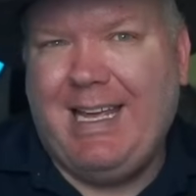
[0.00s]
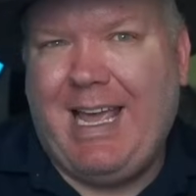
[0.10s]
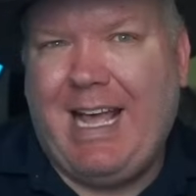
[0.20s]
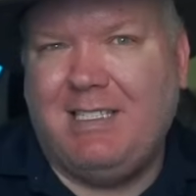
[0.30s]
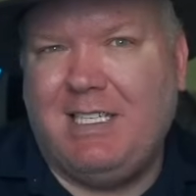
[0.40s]

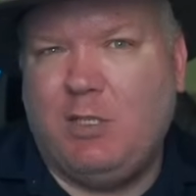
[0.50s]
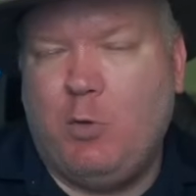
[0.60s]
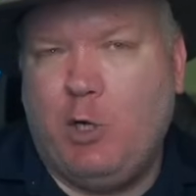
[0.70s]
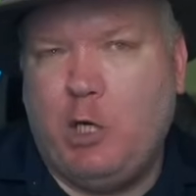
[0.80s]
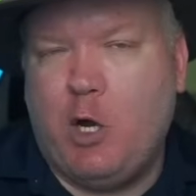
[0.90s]

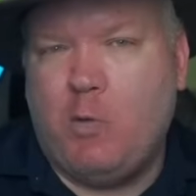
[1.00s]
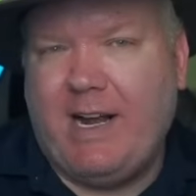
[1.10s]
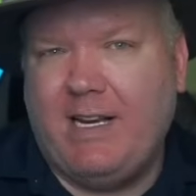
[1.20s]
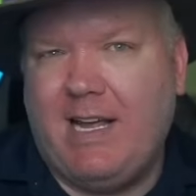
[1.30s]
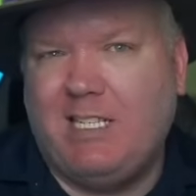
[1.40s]
Kansas will, you know,
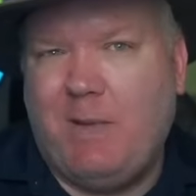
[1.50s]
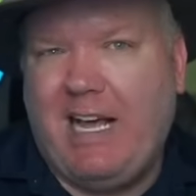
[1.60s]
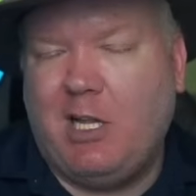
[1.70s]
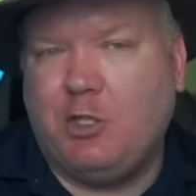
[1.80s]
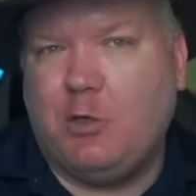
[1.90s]
recognize
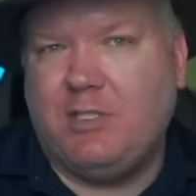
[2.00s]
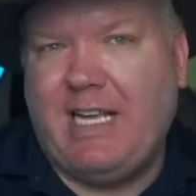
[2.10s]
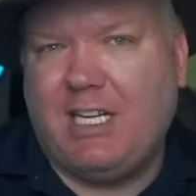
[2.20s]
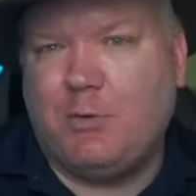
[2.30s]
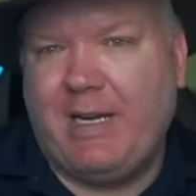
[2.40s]
biological
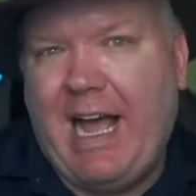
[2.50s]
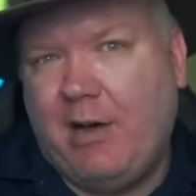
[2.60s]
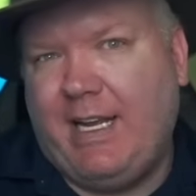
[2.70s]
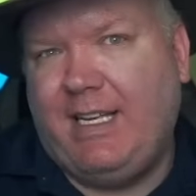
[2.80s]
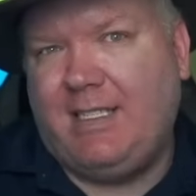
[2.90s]
sex
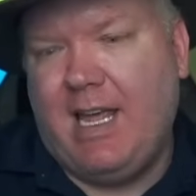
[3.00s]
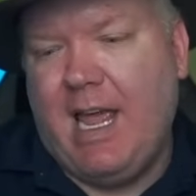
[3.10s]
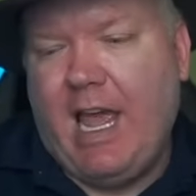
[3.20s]
realities.